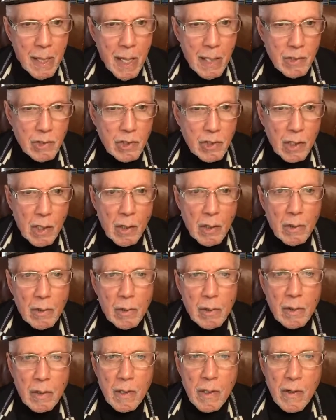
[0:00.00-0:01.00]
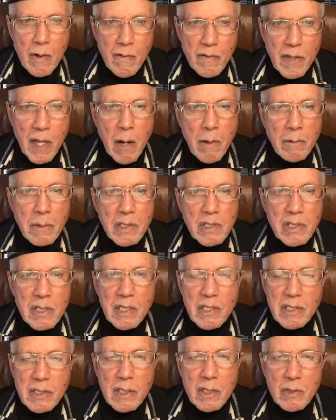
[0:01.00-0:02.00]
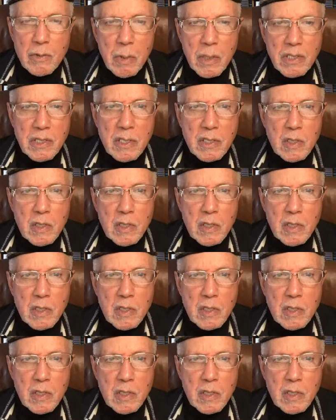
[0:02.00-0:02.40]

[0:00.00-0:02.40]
And so their resistance was